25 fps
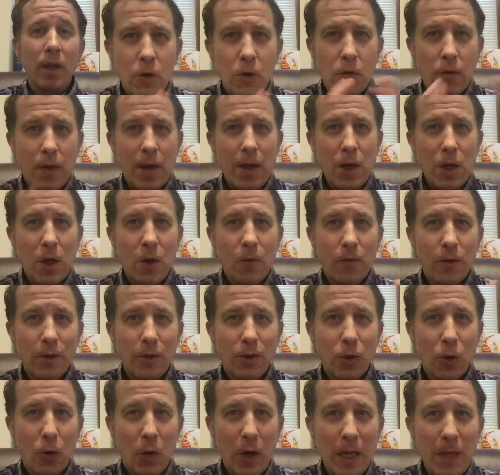Thank you for
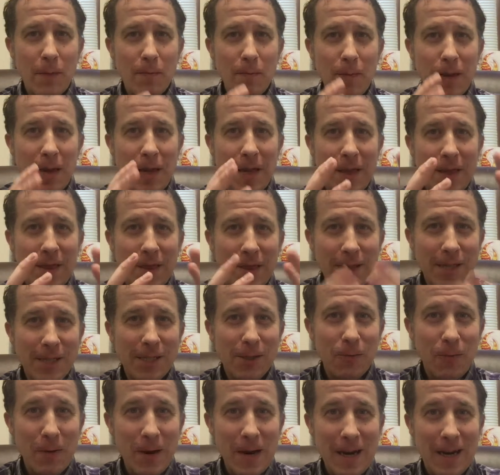joining me
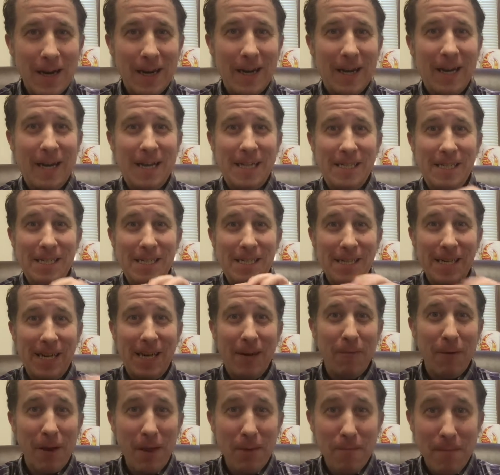this week and
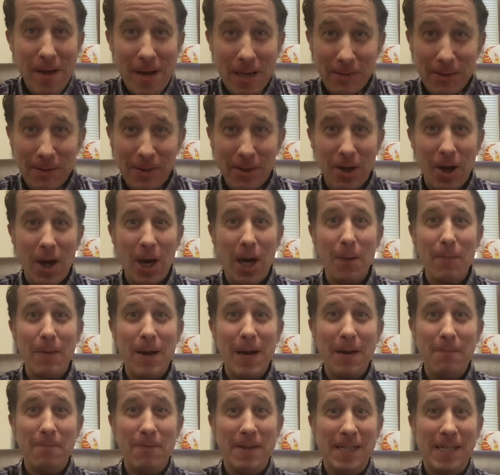sticking with me as we talk
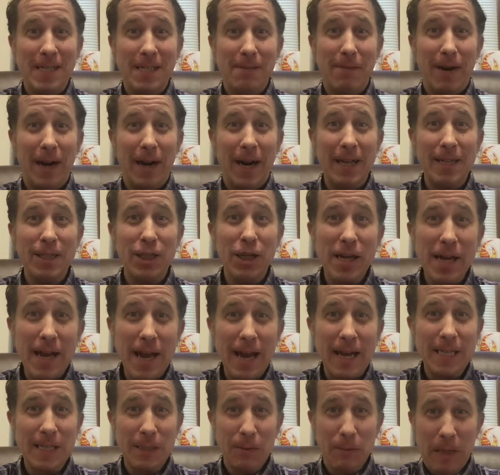about epistemology.
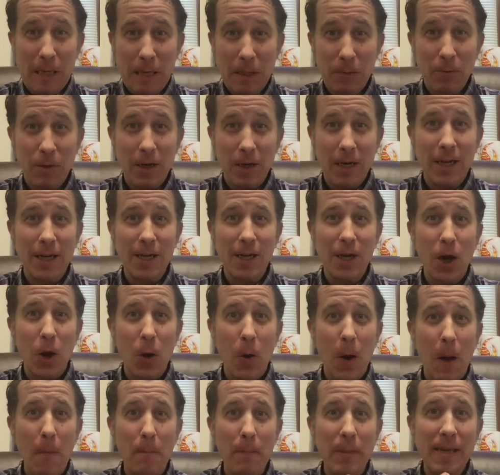Next week, we're going to
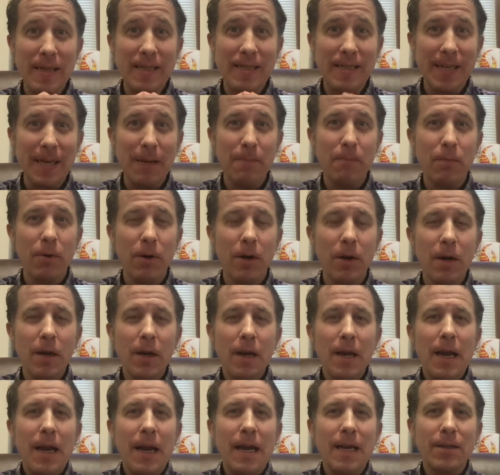go a bit deeper
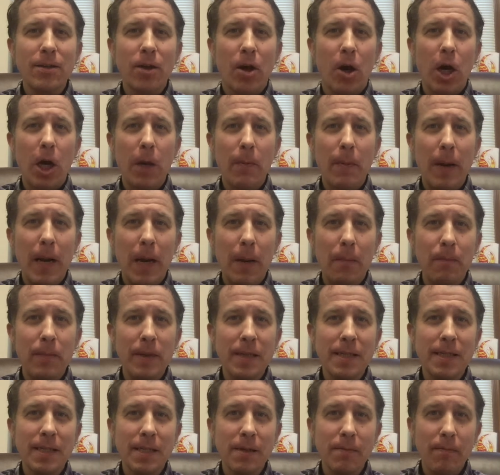and talk about
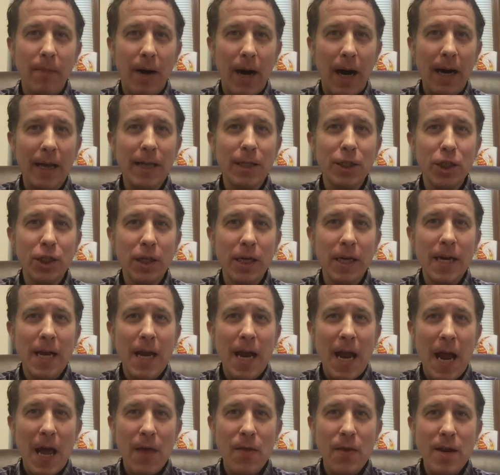epistemology
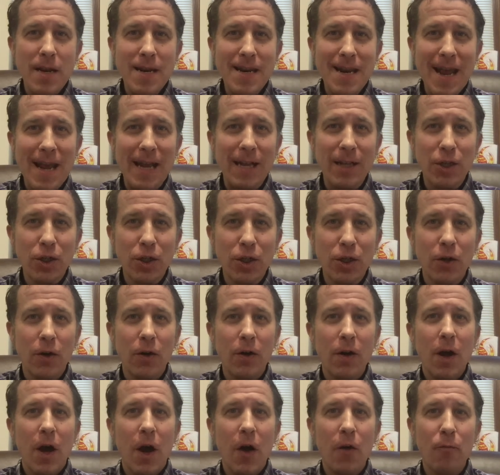and the
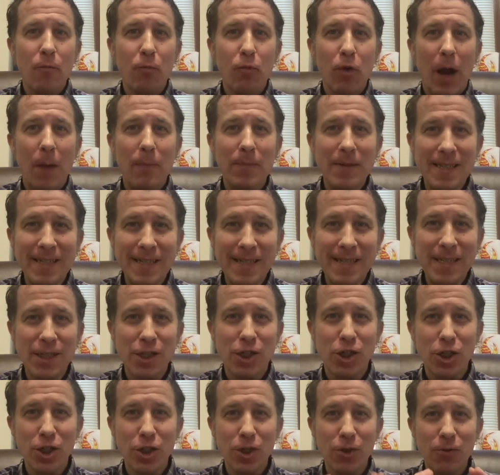nature of
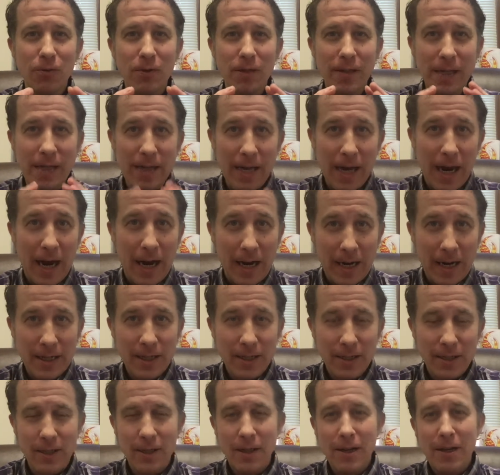propositional
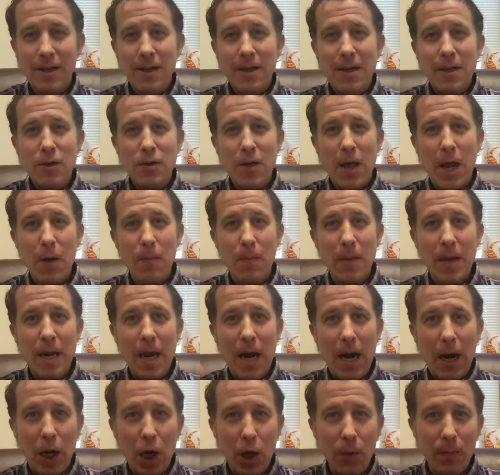knowledge. So that'll be
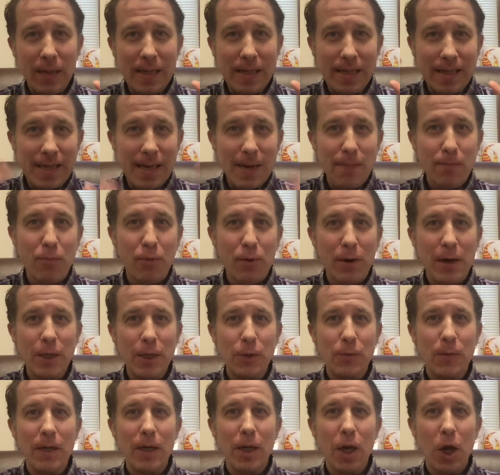a little bit deeper
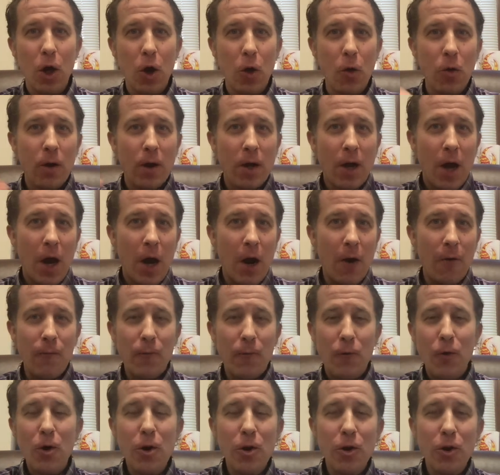as we go
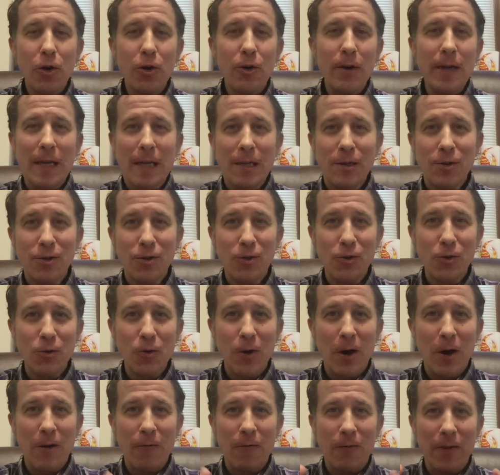further
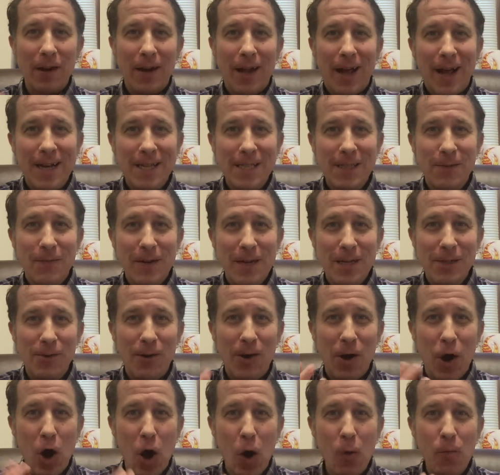into philosophy. So
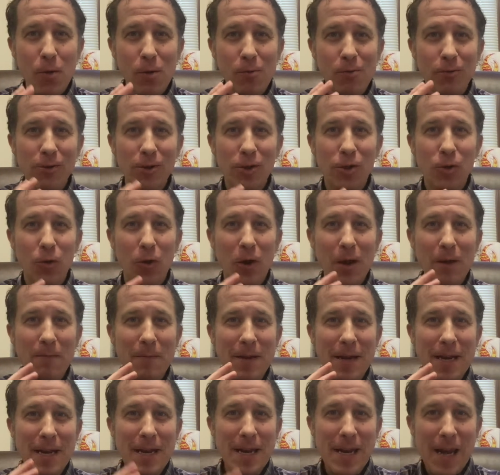I hope you will join
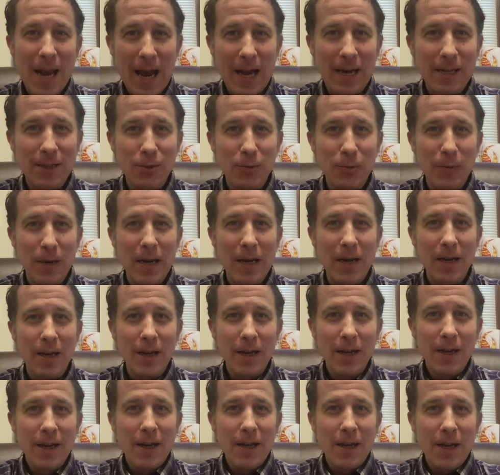me next week,
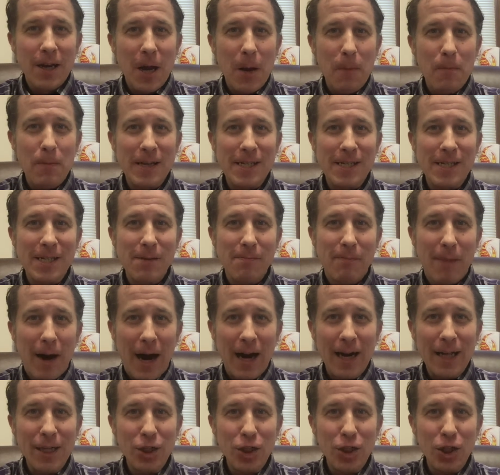
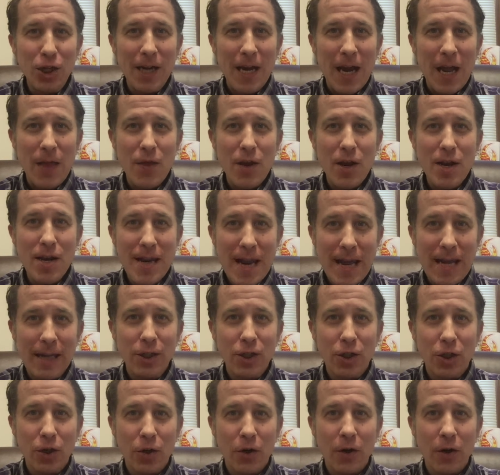epistemology and the
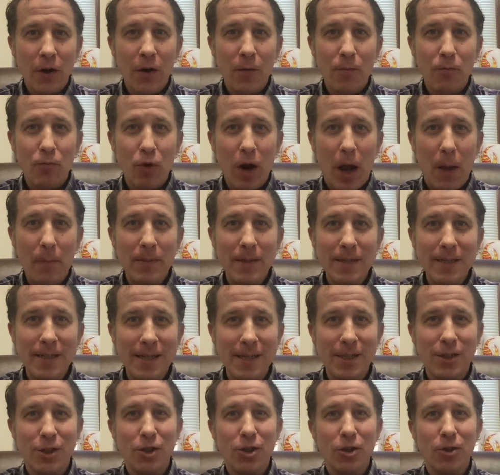nature of
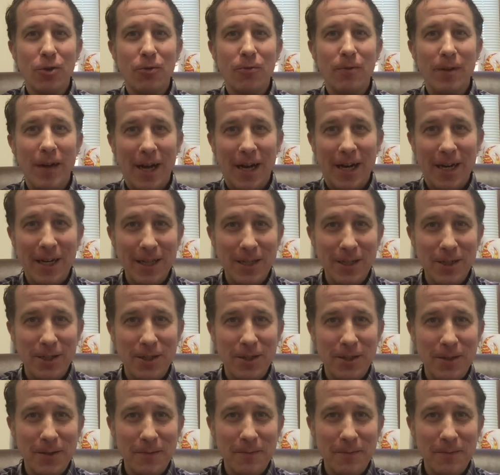propositional knowledge.